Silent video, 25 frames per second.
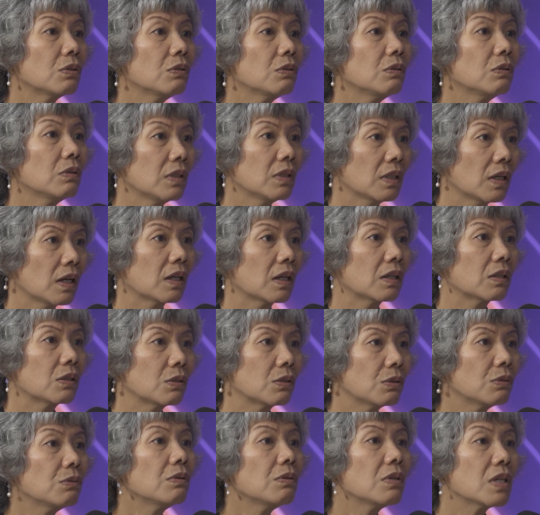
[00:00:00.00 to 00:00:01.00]

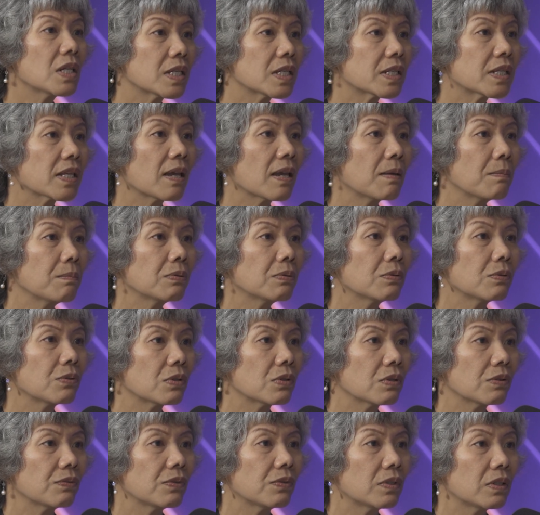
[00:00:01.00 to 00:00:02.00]
two
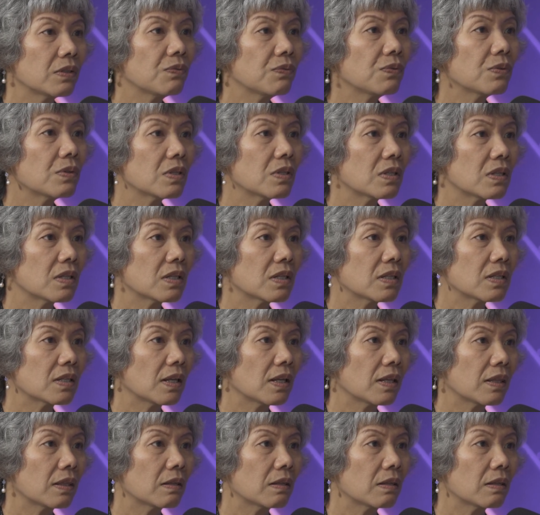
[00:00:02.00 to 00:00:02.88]
examples of differences at